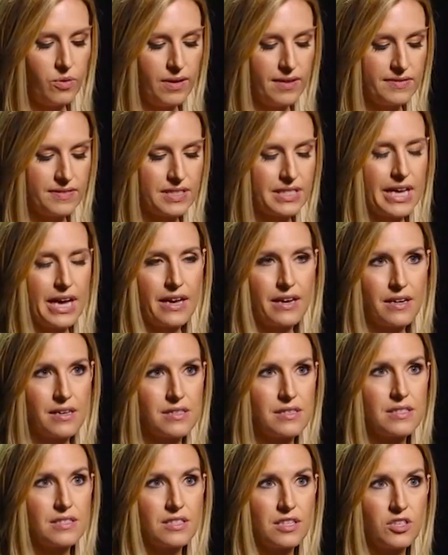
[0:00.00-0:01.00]
have said
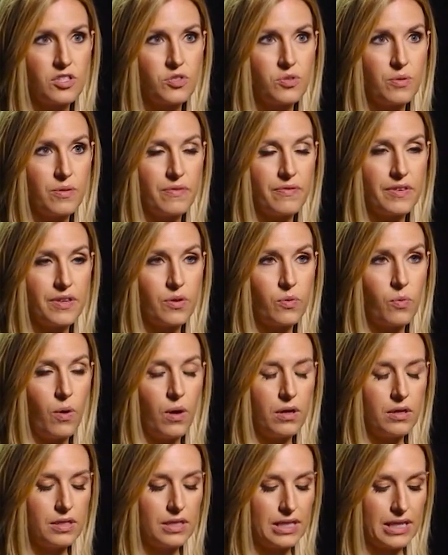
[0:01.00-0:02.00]
on this issue of
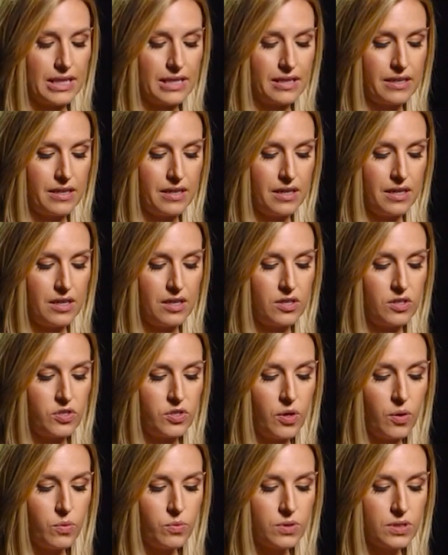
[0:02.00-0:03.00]
equality,
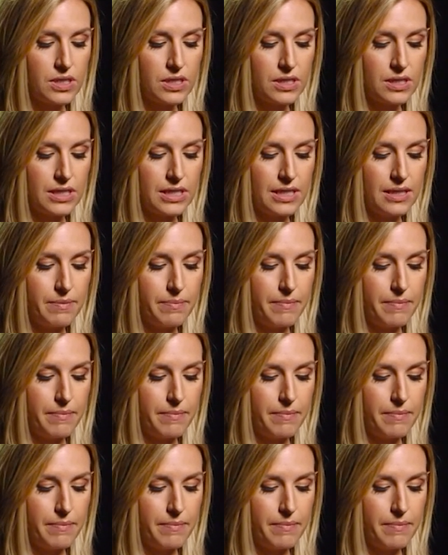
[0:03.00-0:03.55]
don't delete